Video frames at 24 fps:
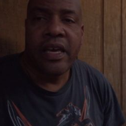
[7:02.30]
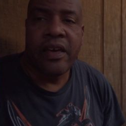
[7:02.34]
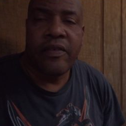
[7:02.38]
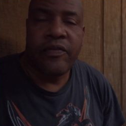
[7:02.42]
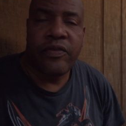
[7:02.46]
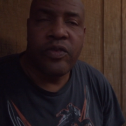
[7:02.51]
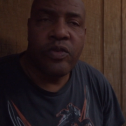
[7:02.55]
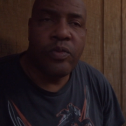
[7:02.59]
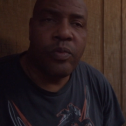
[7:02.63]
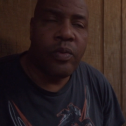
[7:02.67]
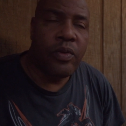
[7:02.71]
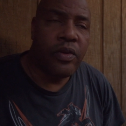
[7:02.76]

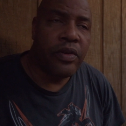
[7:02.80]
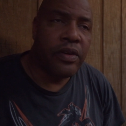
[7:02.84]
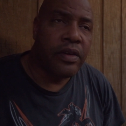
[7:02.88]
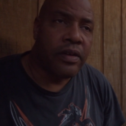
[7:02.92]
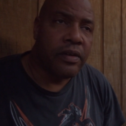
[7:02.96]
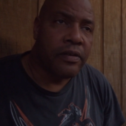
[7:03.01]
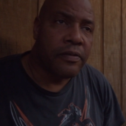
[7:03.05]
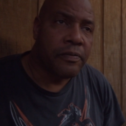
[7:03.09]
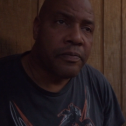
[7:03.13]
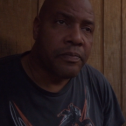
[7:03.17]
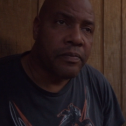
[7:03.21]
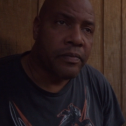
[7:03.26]
if you want
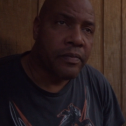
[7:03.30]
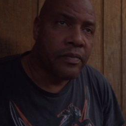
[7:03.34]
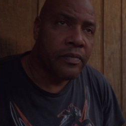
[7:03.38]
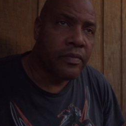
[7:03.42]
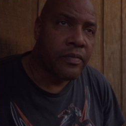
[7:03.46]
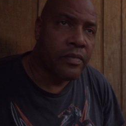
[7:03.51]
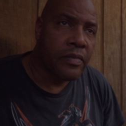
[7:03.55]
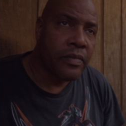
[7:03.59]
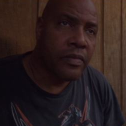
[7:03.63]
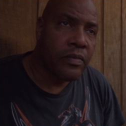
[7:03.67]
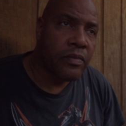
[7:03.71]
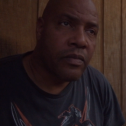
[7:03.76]
to
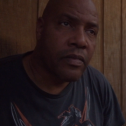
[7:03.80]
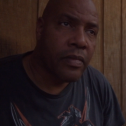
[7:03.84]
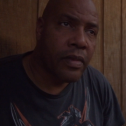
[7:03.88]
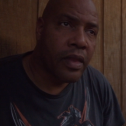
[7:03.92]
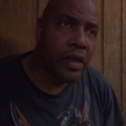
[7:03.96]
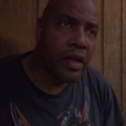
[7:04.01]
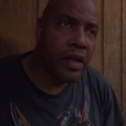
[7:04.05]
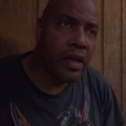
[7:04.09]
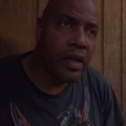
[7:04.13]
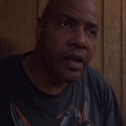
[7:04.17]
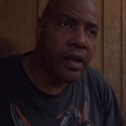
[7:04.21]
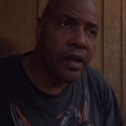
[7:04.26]

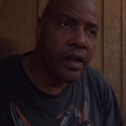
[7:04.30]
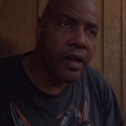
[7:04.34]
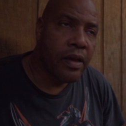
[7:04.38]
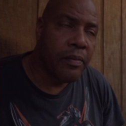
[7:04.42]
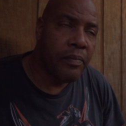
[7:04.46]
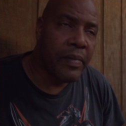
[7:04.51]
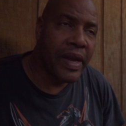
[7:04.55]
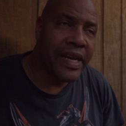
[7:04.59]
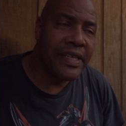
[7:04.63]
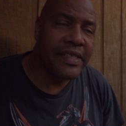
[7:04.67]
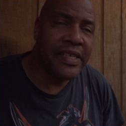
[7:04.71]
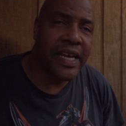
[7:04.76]

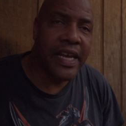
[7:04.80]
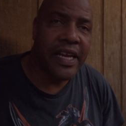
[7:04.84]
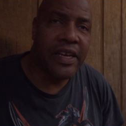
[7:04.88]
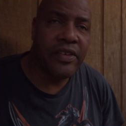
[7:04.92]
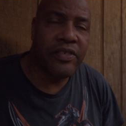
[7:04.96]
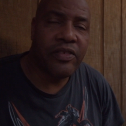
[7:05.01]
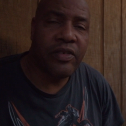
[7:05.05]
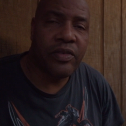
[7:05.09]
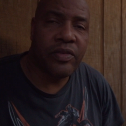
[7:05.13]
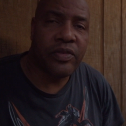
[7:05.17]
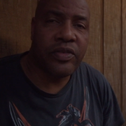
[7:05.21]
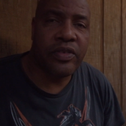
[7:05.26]

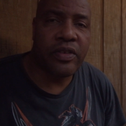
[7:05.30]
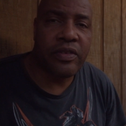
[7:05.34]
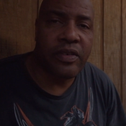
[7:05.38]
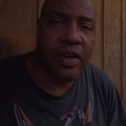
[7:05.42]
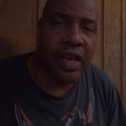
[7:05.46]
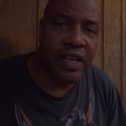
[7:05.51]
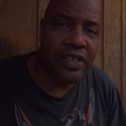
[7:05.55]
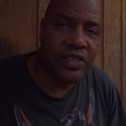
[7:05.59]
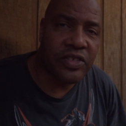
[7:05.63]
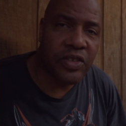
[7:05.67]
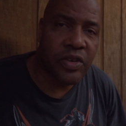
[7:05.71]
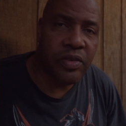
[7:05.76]
maintain your
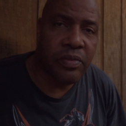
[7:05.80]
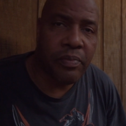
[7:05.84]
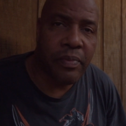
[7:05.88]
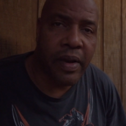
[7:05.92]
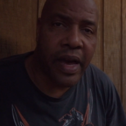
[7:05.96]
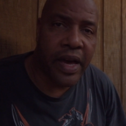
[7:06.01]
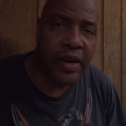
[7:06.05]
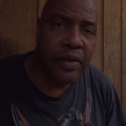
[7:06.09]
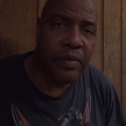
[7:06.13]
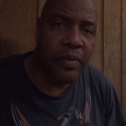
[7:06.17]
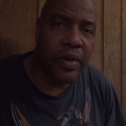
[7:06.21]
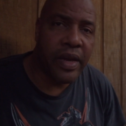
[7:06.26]
a certain
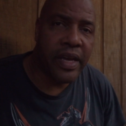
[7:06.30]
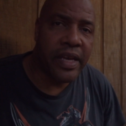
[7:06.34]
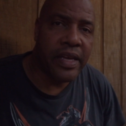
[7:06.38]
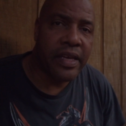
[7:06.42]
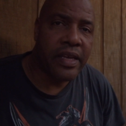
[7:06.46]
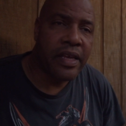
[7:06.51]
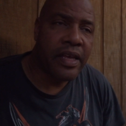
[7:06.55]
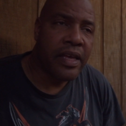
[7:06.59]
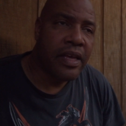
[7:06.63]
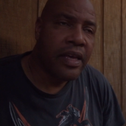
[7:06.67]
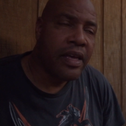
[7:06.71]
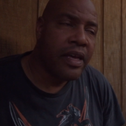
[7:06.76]
body weight,
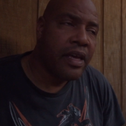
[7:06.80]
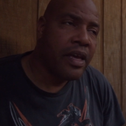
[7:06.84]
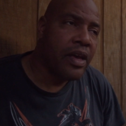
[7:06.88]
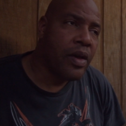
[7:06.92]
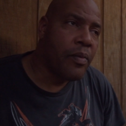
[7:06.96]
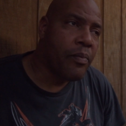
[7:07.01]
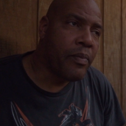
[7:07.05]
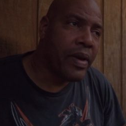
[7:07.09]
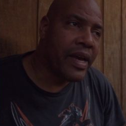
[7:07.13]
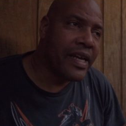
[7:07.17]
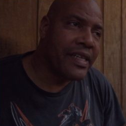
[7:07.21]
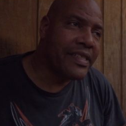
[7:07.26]

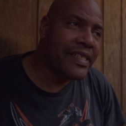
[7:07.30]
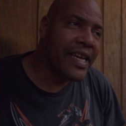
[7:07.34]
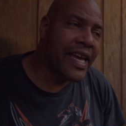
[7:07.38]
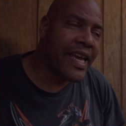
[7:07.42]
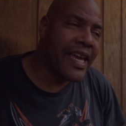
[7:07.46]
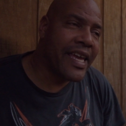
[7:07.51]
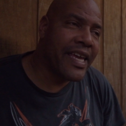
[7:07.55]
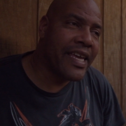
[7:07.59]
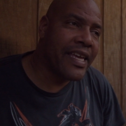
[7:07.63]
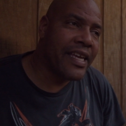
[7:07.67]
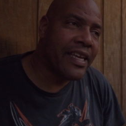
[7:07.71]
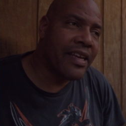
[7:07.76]

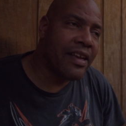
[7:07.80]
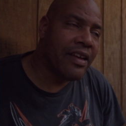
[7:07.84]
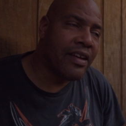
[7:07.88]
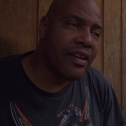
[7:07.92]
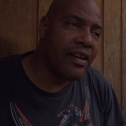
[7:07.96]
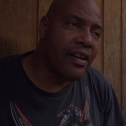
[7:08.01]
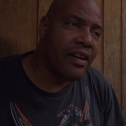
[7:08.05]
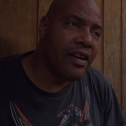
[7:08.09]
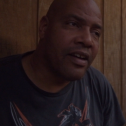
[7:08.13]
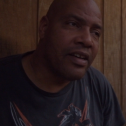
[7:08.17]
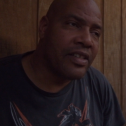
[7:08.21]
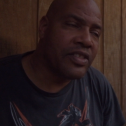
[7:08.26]
maintain
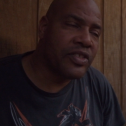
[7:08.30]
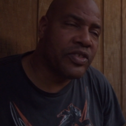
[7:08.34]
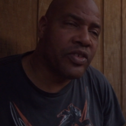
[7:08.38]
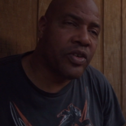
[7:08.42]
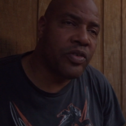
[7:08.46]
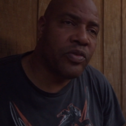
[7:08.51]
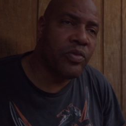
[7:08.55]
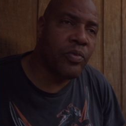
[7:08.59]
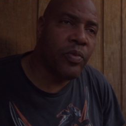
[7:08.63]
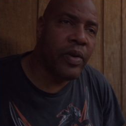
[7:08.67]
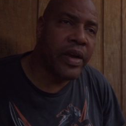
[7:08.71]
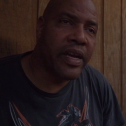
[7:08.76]
a
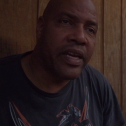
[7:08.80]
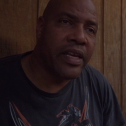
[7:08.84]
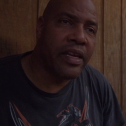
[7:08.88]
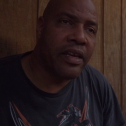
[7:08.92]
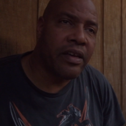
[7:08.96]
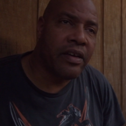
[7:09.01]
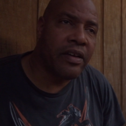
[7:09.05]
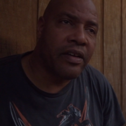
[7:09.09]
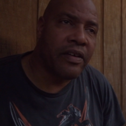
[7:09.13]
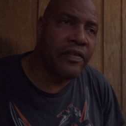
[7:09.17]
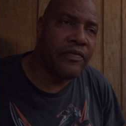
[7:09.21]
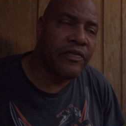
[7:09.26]
certain
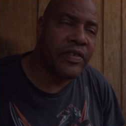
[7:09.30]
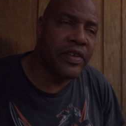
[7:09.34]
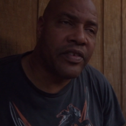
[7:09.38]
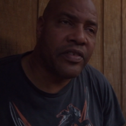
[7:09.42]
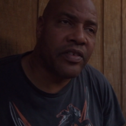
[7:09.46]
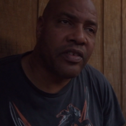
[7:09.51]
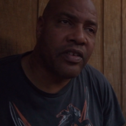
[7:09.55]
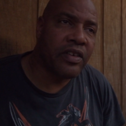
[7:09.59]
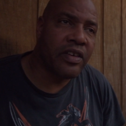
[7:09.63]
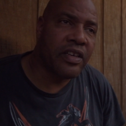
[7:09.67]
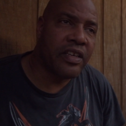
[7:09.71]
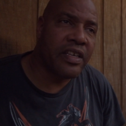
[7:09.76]
weight of uh,
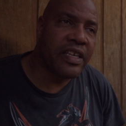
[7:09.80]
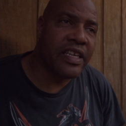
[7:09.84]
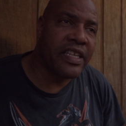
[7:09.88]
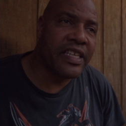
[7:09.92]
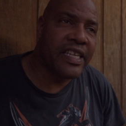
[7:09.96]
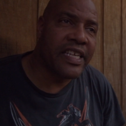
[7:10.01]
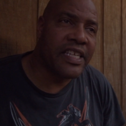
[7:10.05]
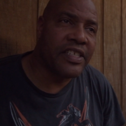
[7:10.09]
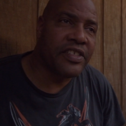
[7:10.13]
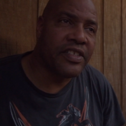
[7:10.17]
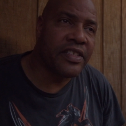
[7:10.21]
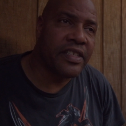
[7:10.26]
physical
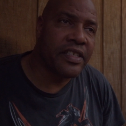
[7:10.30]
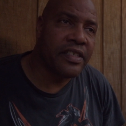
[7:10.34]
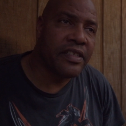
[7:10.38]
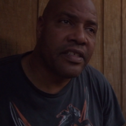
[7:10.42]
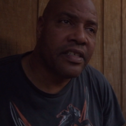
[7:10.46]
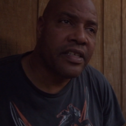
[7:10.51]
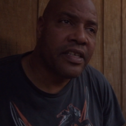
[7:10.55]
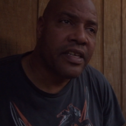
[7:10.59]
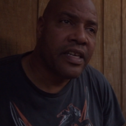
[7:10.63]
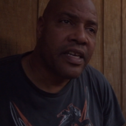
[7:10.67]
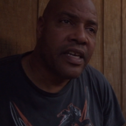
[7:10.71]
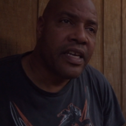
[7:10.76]
conditioning,
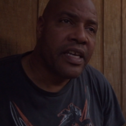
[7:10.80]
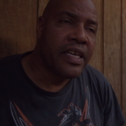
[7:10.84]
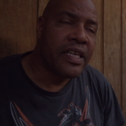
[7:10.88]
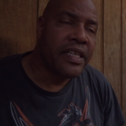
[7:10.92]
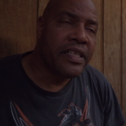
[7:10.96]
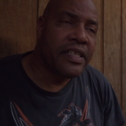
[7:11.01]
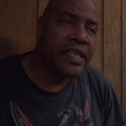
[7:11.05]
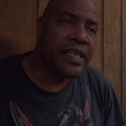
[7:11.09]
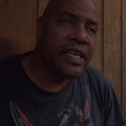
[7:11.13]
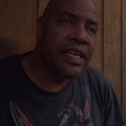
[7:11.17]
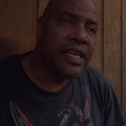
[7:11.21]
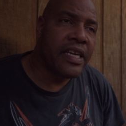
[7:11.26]

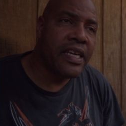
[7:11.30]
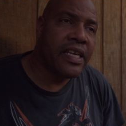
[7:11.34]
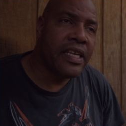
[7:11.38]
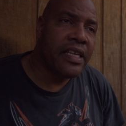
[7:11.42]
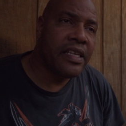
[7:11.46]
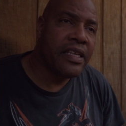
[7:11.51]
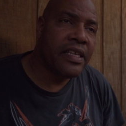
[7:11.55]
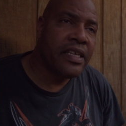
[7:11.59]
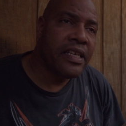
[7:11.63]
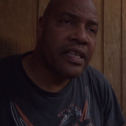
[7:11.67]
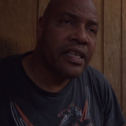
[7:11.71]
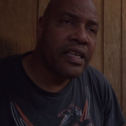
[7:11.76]

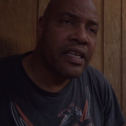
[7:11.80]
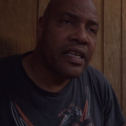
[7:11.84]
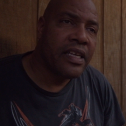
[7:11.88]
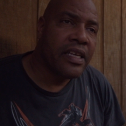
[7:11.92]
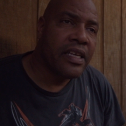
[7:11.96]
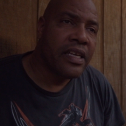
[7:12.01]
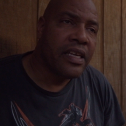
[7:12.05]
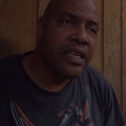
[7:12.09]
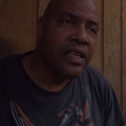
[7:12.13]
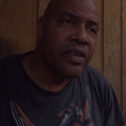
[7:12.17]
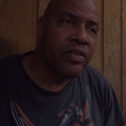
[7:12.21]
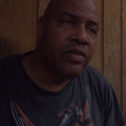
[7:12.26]
then
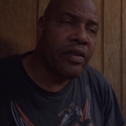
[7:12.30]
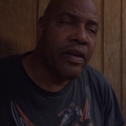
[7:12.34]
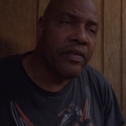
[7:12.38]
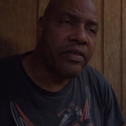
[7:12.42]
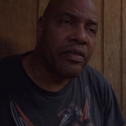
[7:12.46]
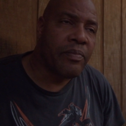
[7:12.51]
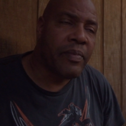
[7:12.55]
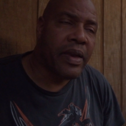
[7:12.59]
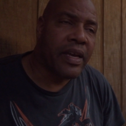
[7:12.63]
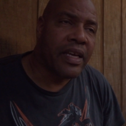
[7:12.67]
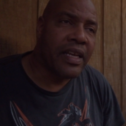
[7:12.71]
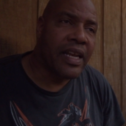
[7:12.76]
you have
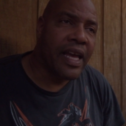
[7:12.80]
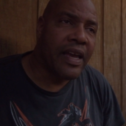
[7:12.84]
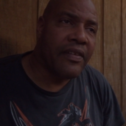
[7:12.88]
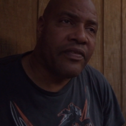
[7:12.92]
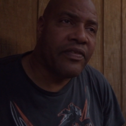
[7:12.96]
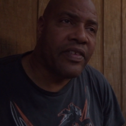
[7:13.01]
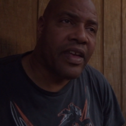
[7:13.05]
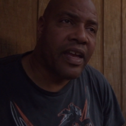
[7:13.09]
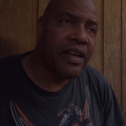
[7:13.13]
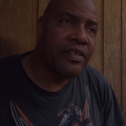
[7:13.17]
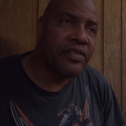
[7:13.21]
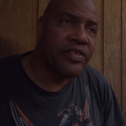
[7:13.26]
to make a
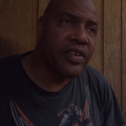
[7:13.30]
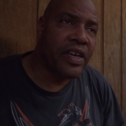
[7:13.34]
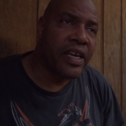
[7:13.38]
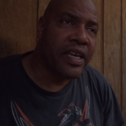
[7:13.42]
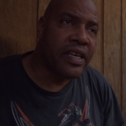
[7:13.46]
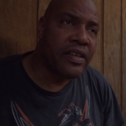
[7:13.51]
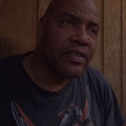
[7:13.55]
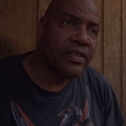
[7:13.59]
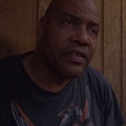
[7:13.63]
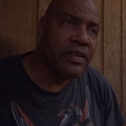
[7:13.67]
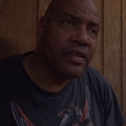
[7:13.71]
lifestyle change.